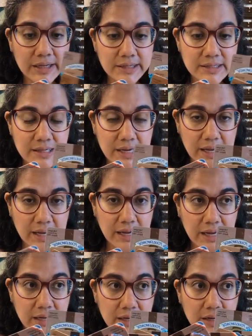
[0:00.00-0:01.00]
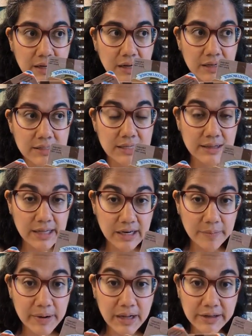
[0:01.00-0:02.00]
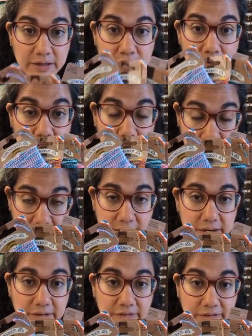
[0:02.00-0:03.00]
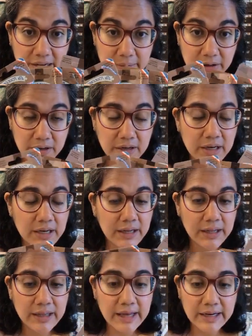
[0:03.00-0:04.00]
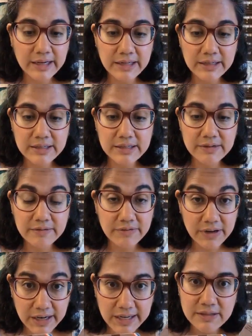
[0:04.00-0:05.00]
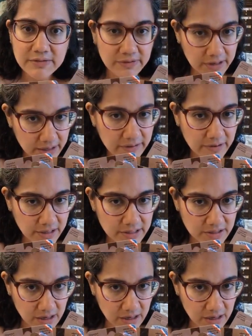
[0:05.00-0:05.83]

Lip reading: is a synthetic polyacrylic fiber that is very, very